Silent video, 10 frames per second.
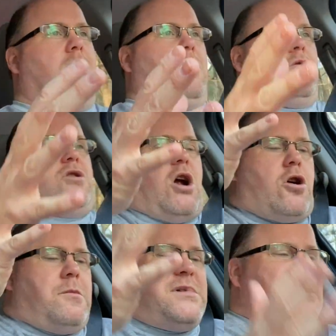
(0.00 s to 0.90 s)
the
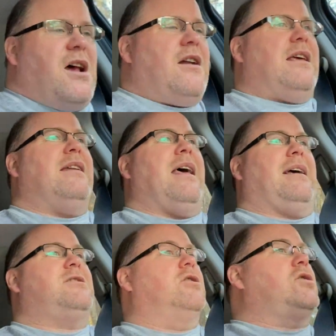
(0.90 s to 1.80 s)
term sun
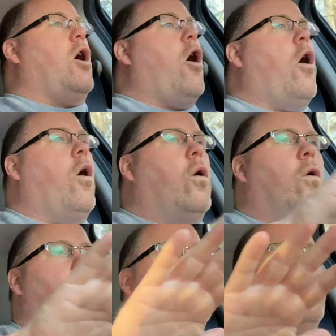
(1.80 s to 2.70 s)
index, there's a
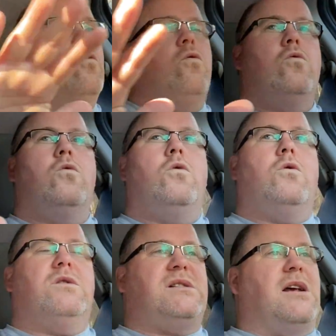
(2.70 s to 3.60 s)
whole
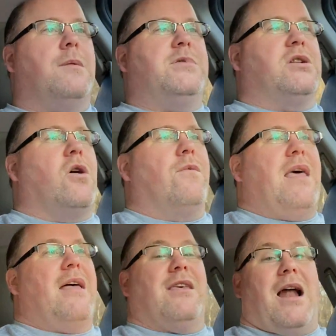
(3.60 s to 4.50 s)
subject on
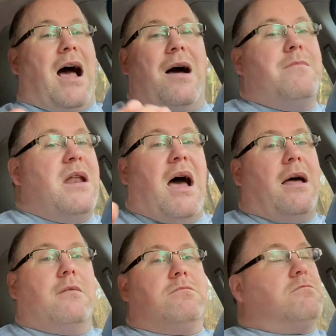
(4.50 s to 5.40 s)
that I'm
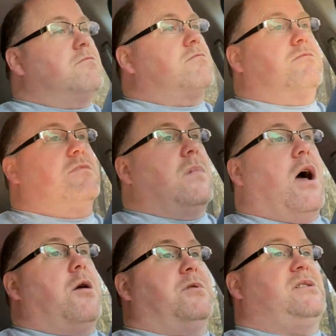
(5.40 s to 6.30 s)
not
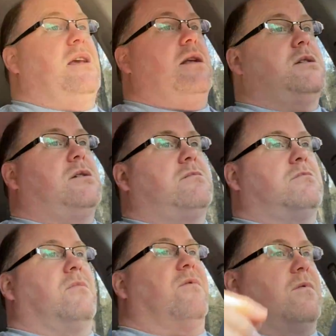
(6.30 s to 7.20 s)
100%
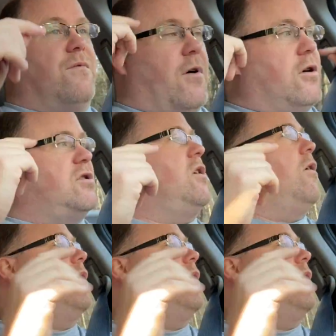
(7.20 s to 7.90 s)
versed on.